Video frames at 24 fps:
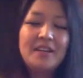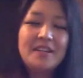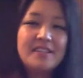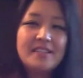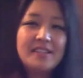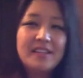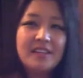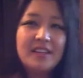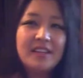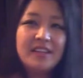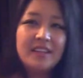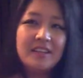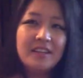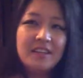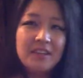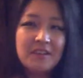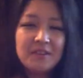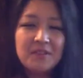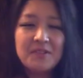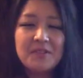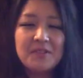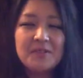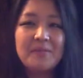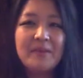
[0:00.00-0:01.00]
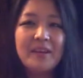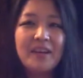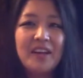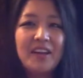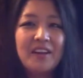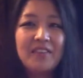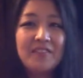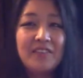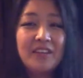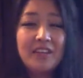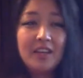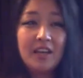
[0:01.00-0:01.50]
Whereas any user
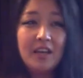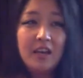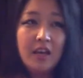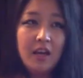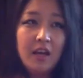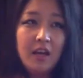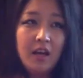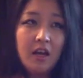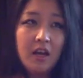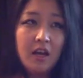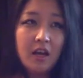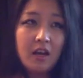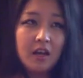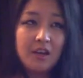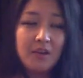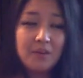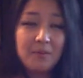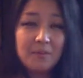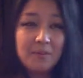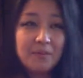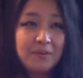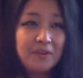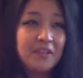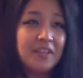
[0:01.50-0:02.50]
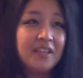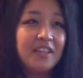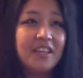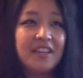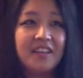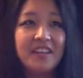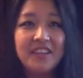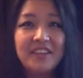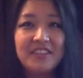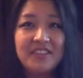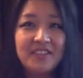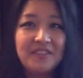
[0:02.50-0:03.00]
might have like
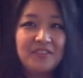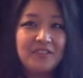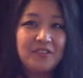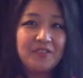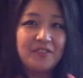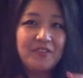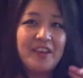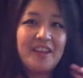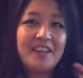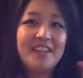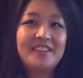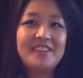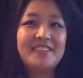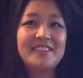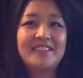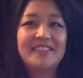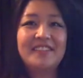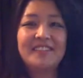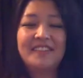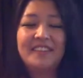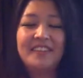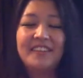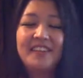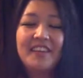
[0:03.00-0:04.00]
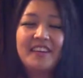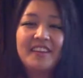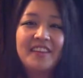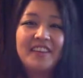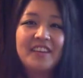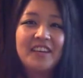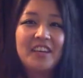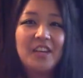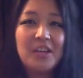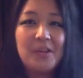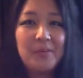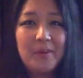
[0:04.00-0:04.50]
completely different fantasies. They're
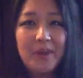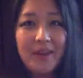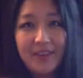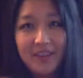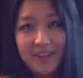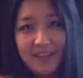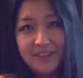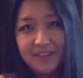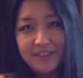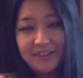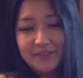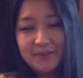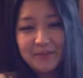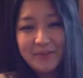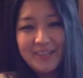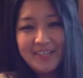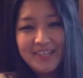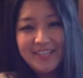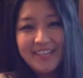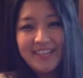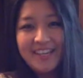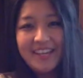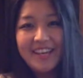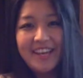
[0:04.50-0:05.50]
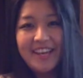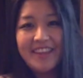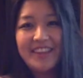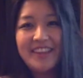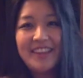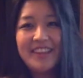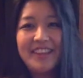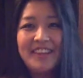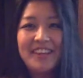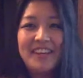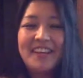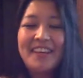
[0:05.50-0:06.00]
like thinking about elves one day
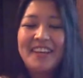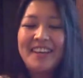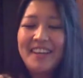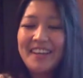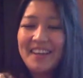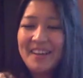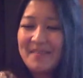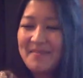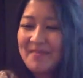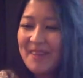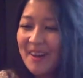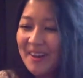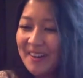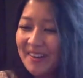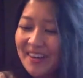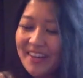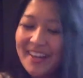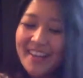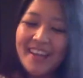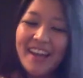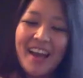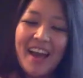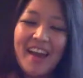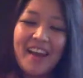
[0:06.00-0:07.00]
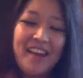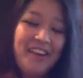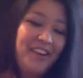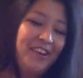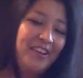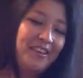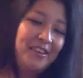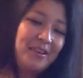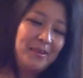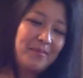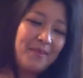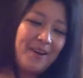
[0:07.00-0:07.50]
and then thinking about, I
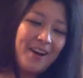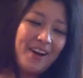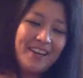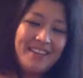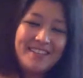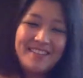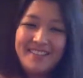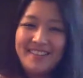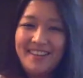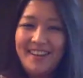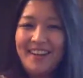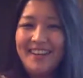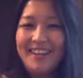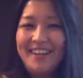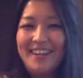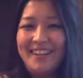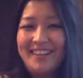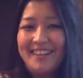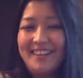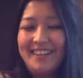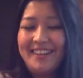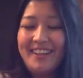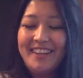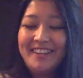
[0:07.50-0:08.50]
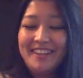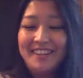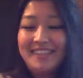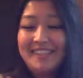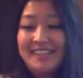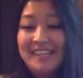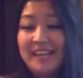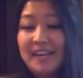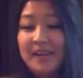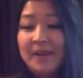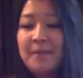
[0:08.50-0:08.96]
don't know, their boss on another